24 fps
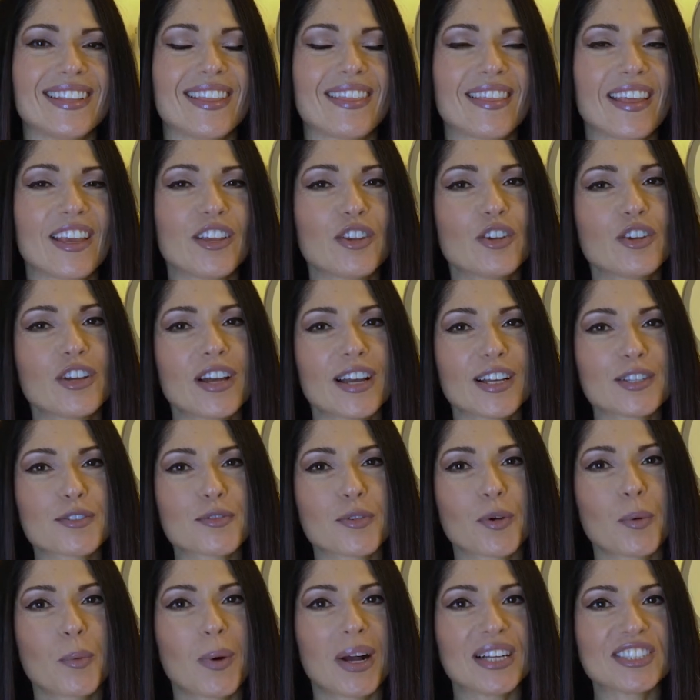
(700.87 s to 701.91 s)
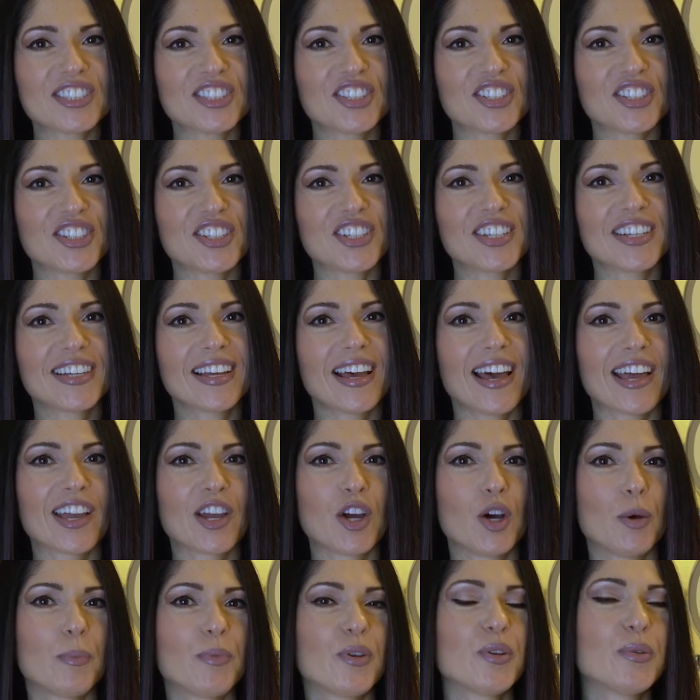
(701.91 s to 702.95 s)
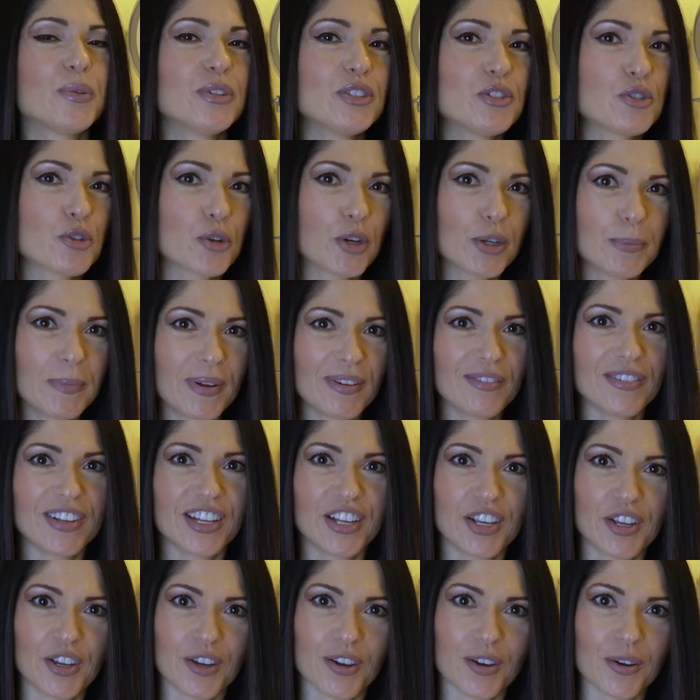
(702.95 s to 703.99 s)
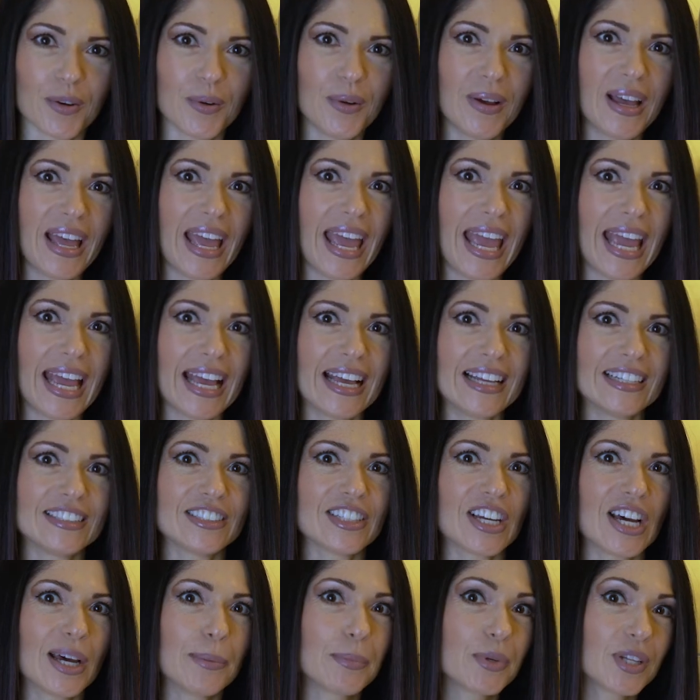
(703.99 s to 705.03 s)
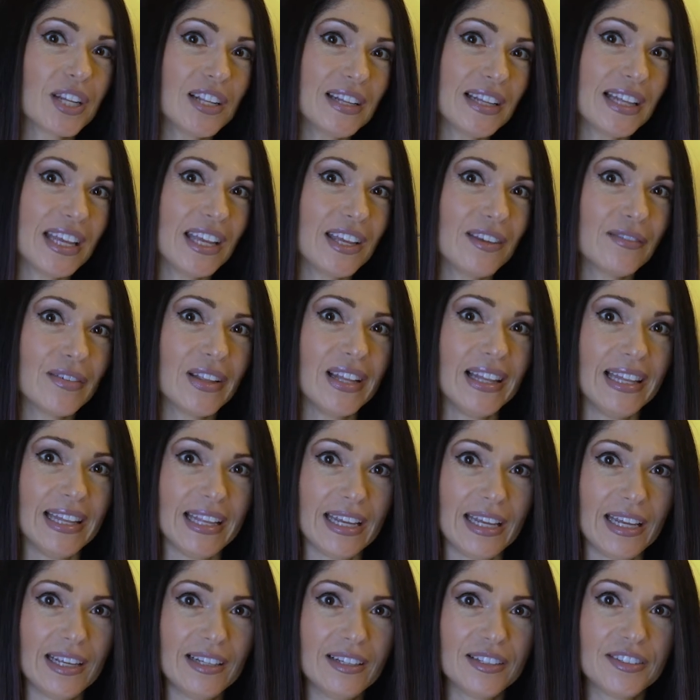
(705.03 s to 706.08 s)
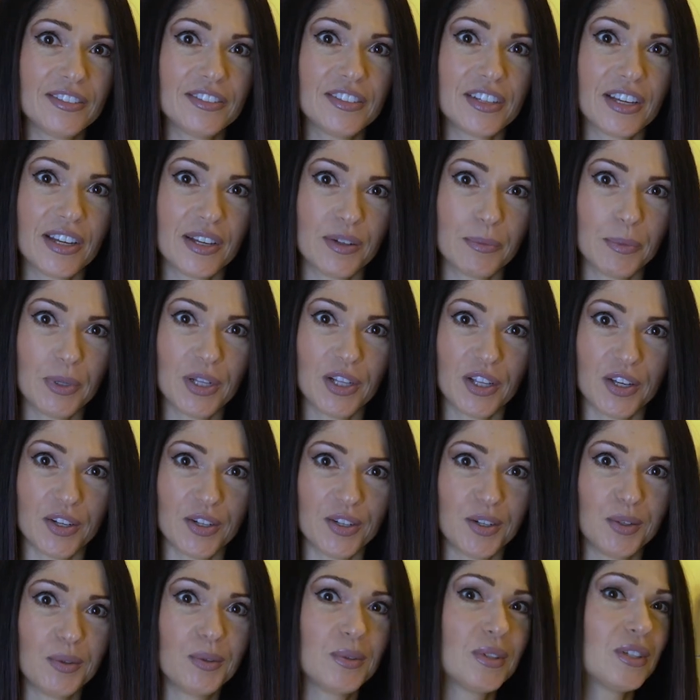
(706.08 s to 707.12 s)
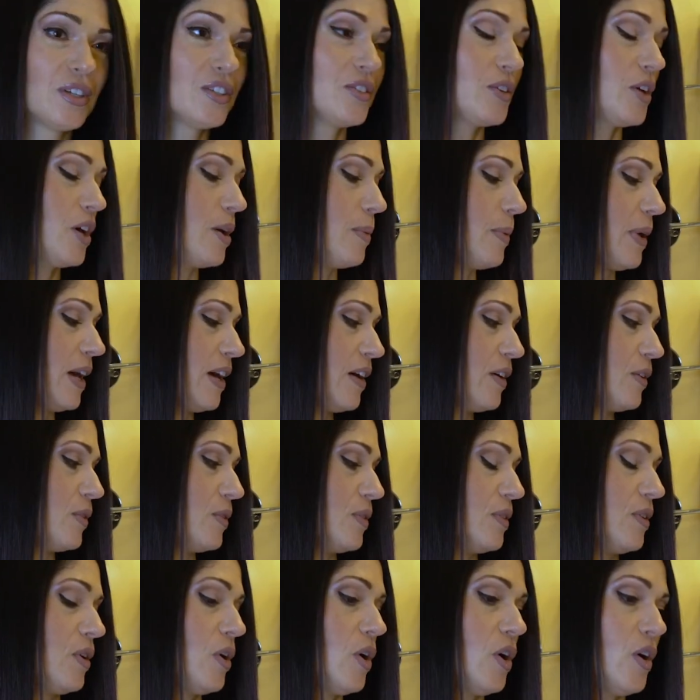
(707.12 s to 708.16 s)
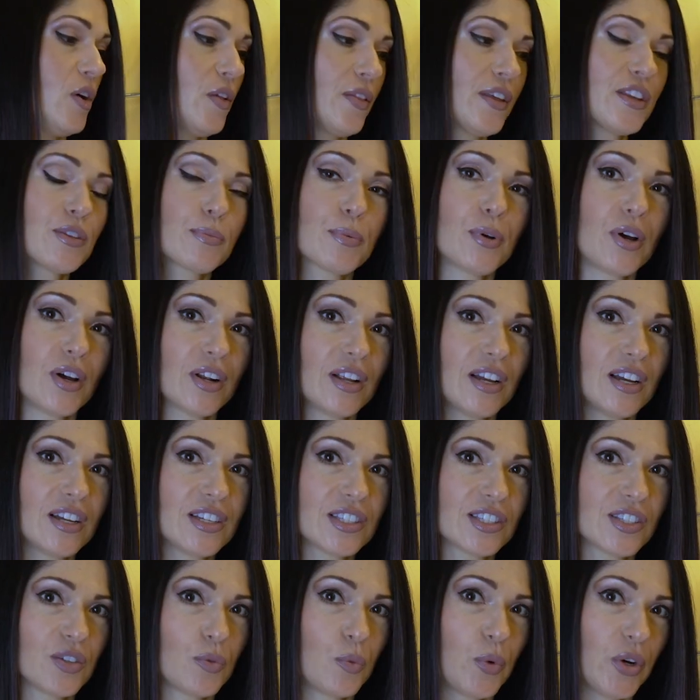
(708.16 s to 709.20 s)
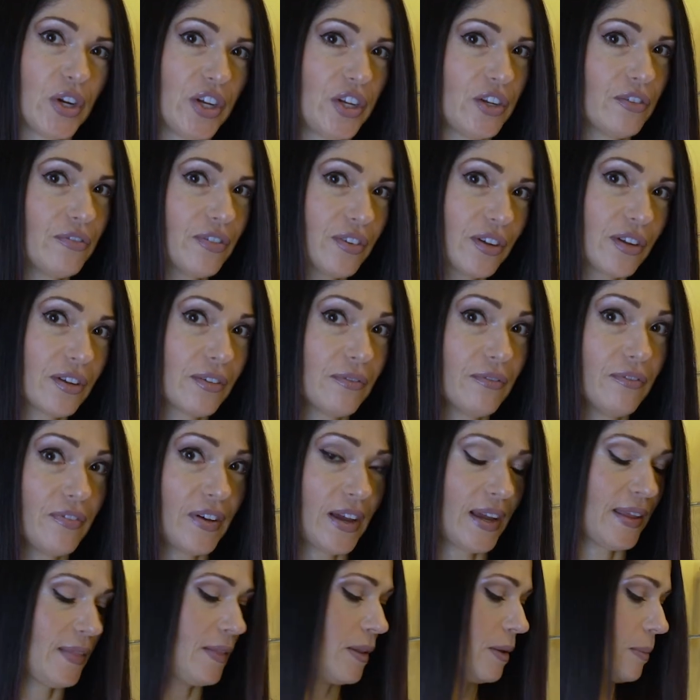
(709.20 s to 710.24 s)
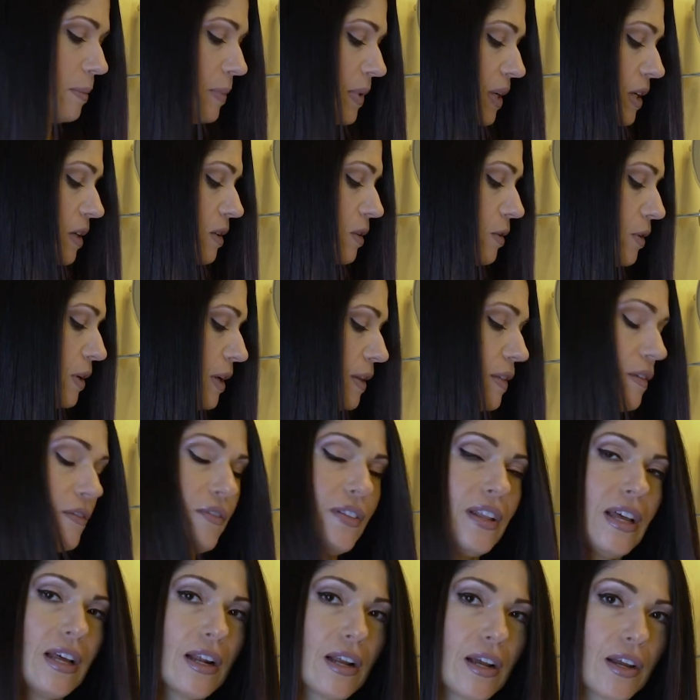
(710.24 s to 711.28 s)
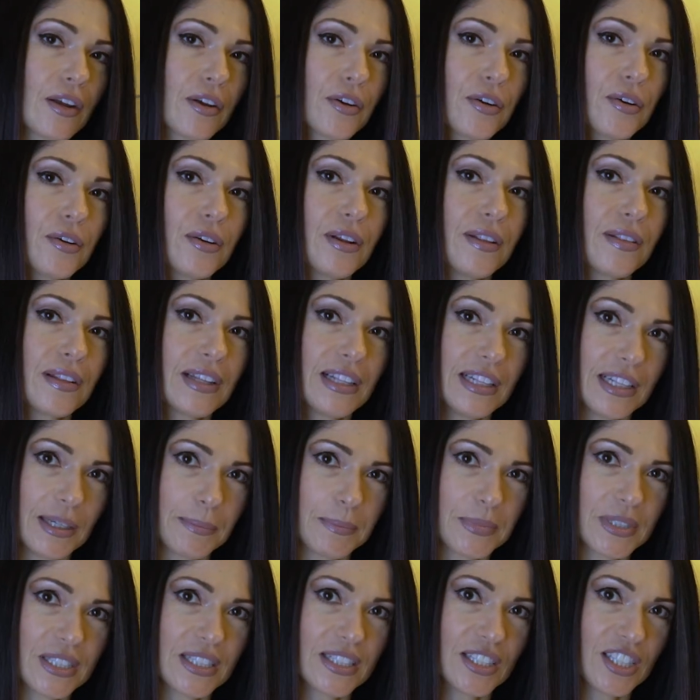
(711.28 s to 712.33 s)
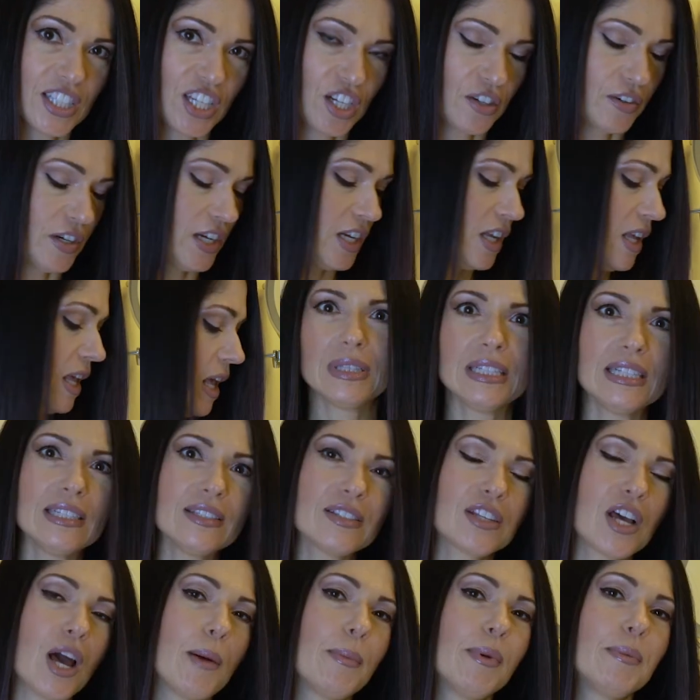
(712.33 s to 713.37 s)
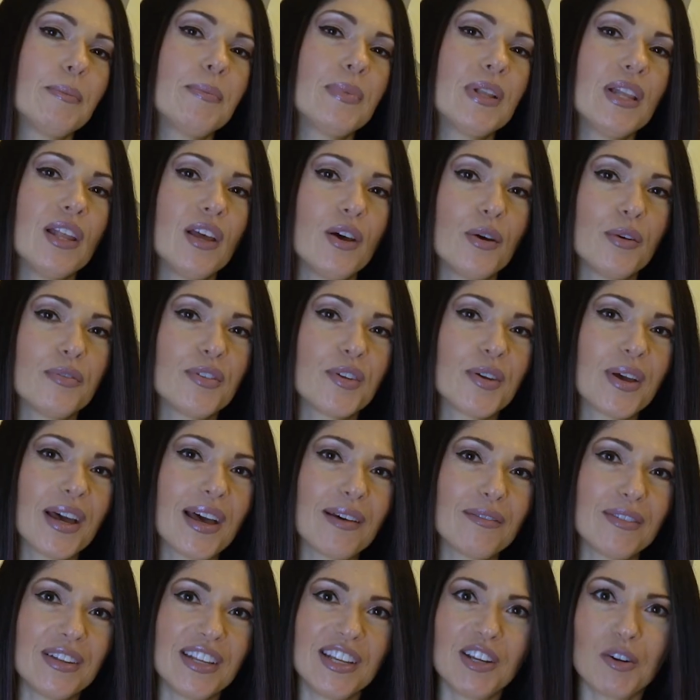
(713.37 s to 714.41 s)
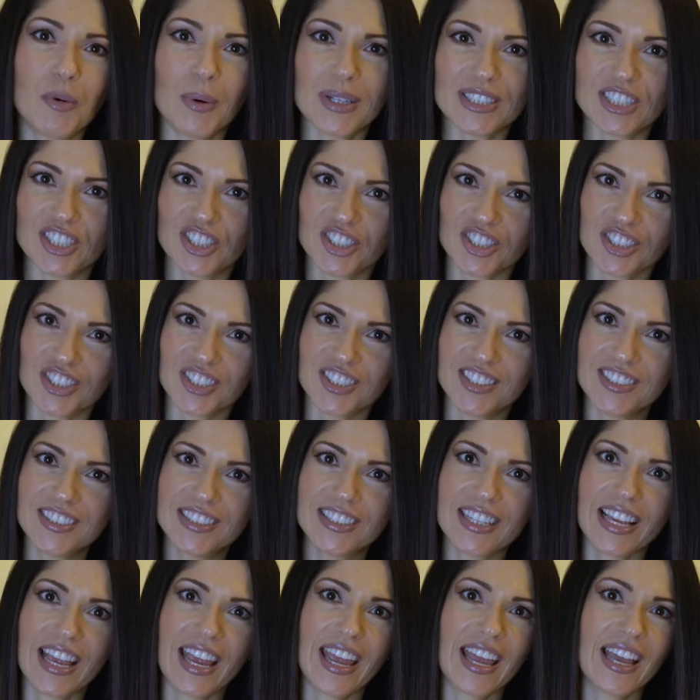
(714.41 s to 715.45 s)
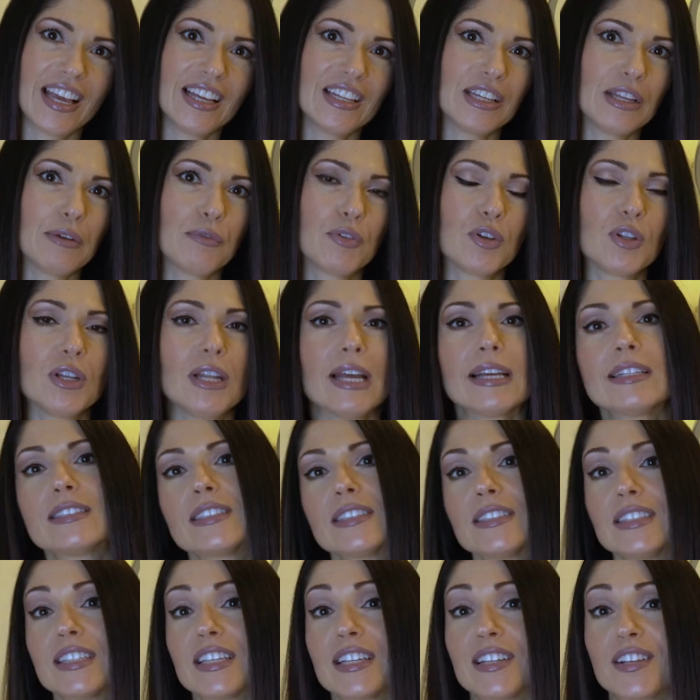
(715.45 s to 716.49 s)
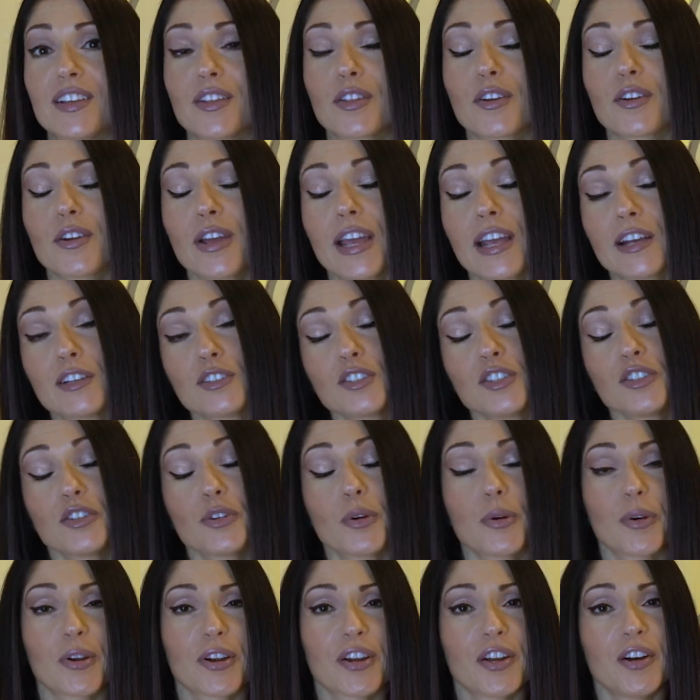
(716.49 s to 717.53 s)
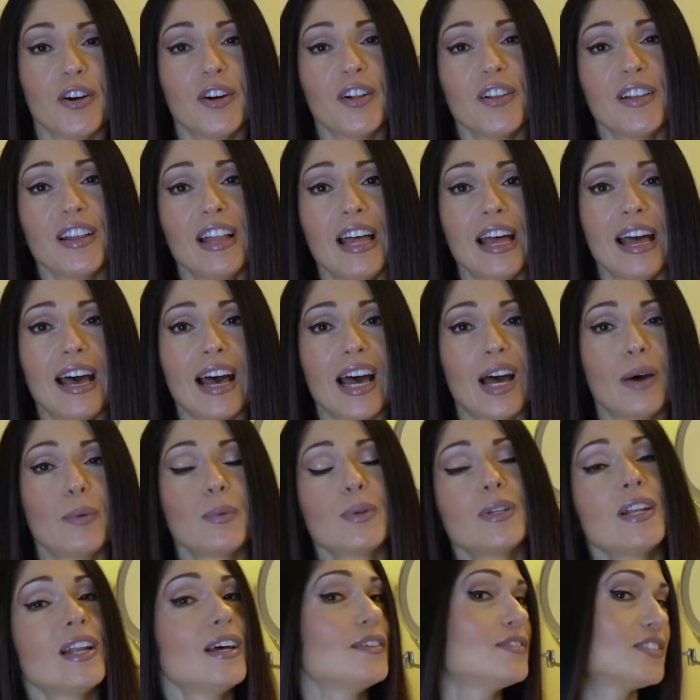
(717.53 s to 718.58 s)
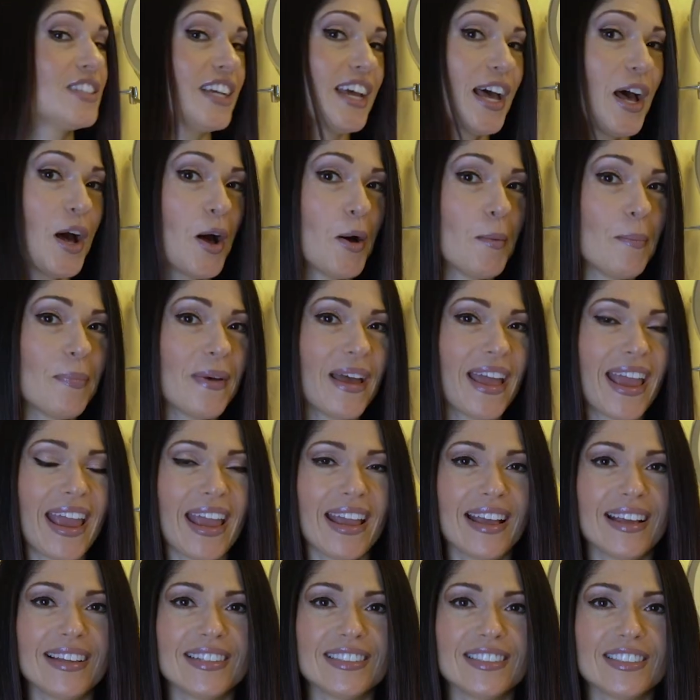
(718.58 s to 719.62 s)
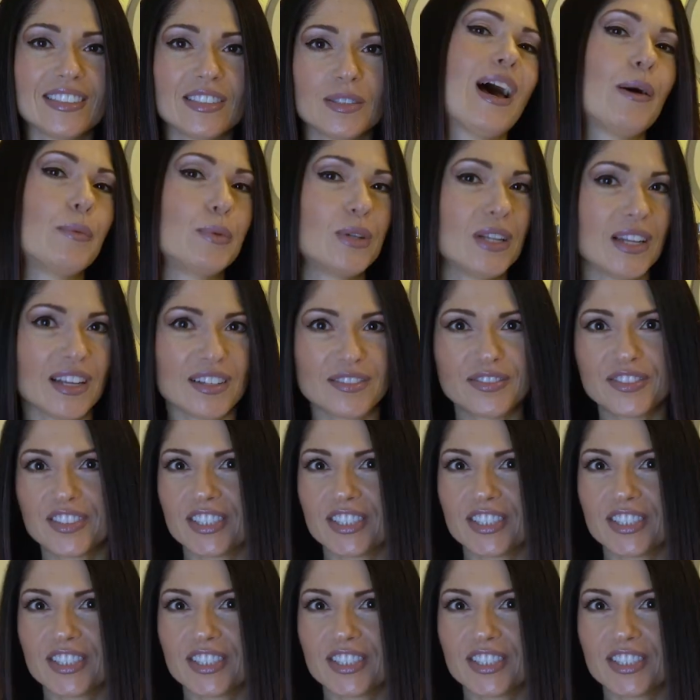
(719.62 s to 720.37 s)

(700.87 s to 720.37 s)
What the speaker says: Thank you guys for watching. I hope you enjoyed my video, and I'm gonna leave a link down below about all these products and where you can find them, including the flat iron and the clips, etc. Please comment below if you have any questions, and if you'd like to see another hair tutorial, I would love to help, and I would love